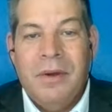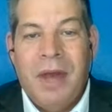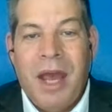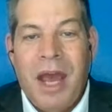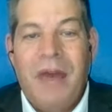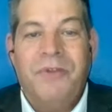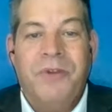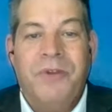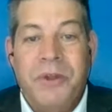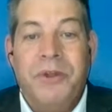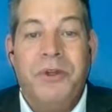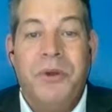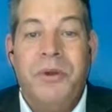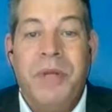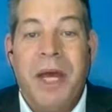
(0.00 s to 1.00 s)
after the
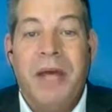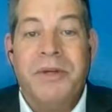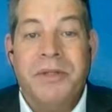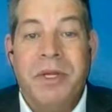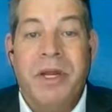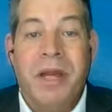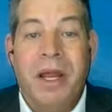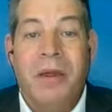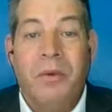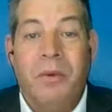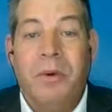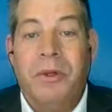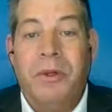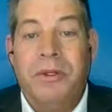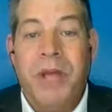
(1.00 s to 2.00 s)
2008
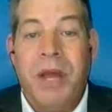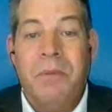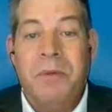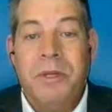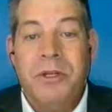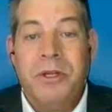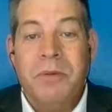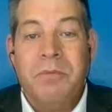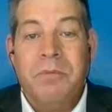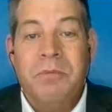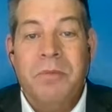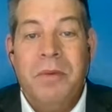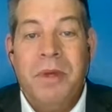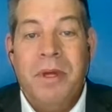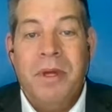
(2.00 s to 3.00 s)
World Championship,
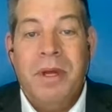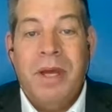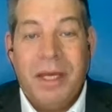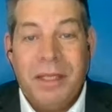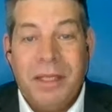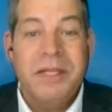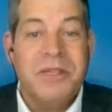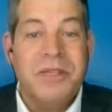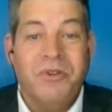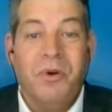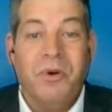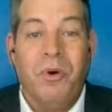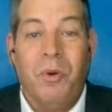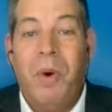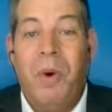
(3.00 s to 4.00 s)
at least
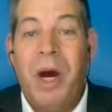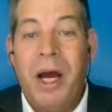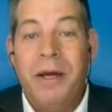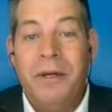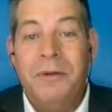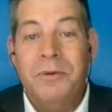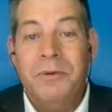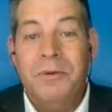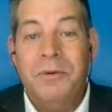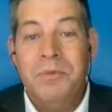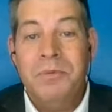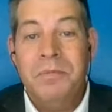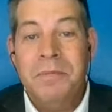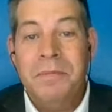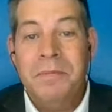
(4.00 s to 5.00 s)
for a while.
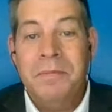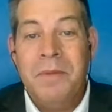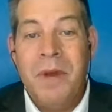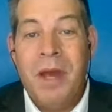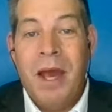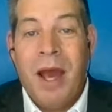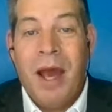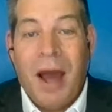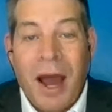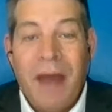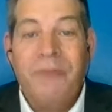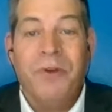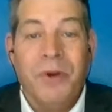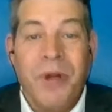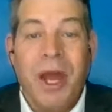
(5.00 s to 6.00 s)
I
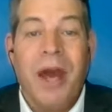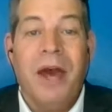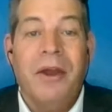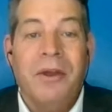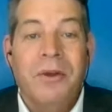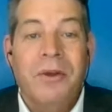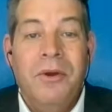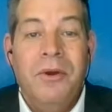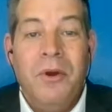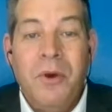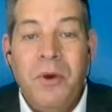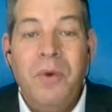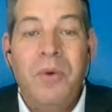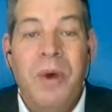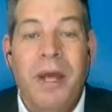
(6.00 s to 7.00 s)
forgot
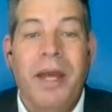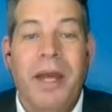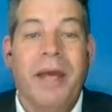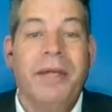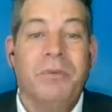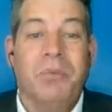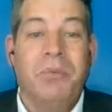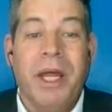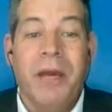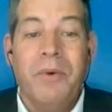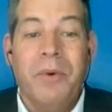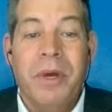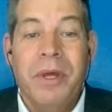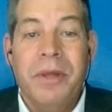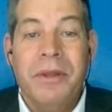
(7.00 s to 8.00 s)
who I got to play
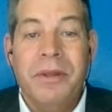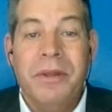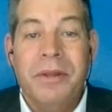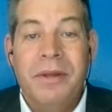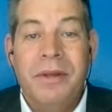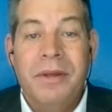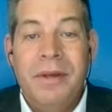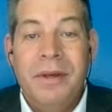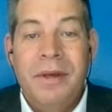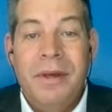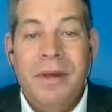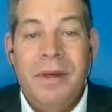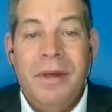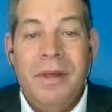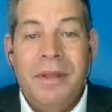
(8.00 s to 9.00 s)
with.
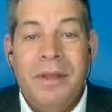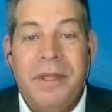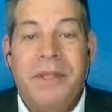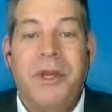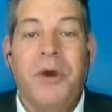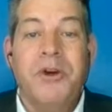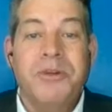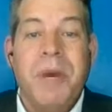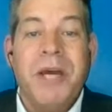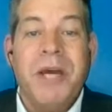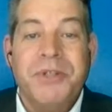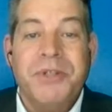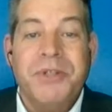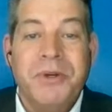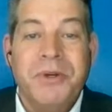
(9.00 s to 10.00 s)
The
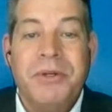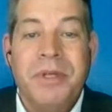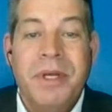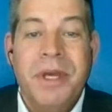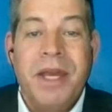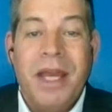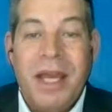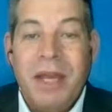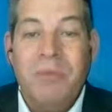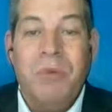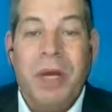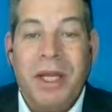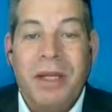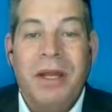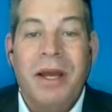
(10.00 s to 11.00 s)
Toastmasters in
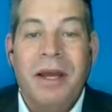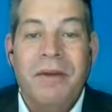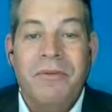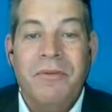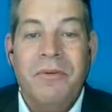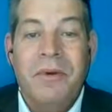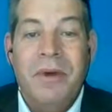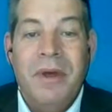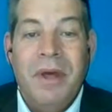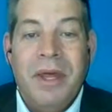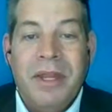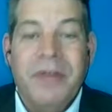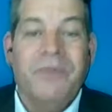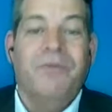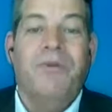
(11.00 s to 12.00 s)
my life.
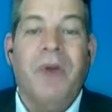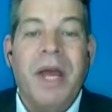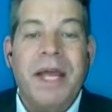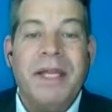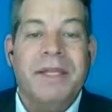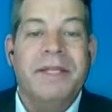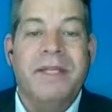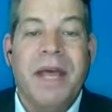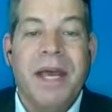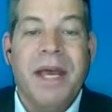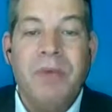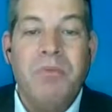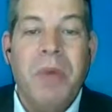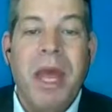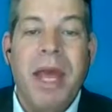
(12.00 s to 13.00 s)
The friends I
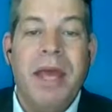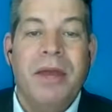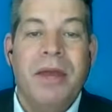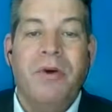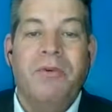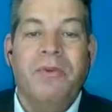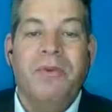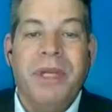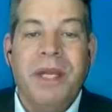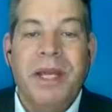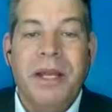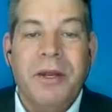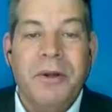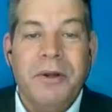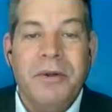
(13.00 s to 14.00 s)
had made over the
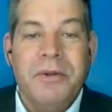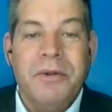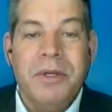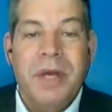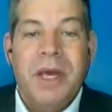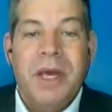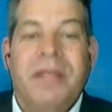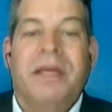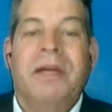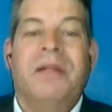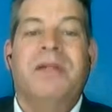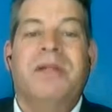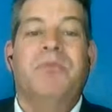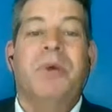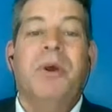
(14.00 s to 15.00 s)
years, the
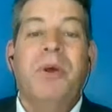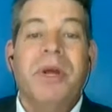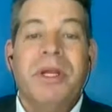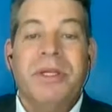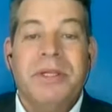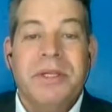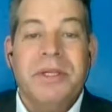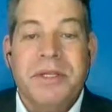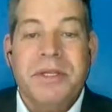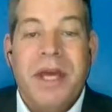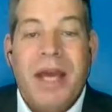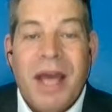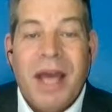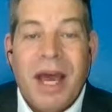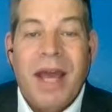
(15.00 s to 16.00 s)
experiences
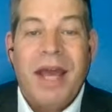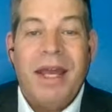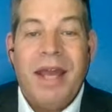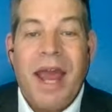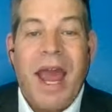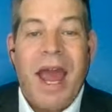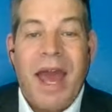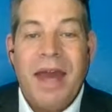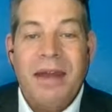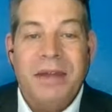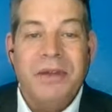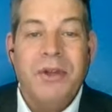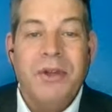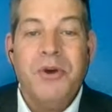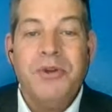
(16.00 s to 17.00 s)
I had had
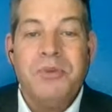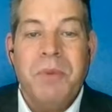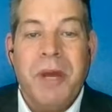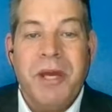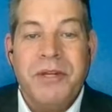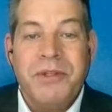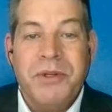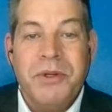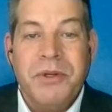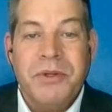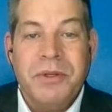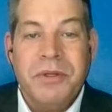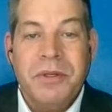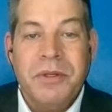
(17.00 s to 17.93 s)
in Toastmasters.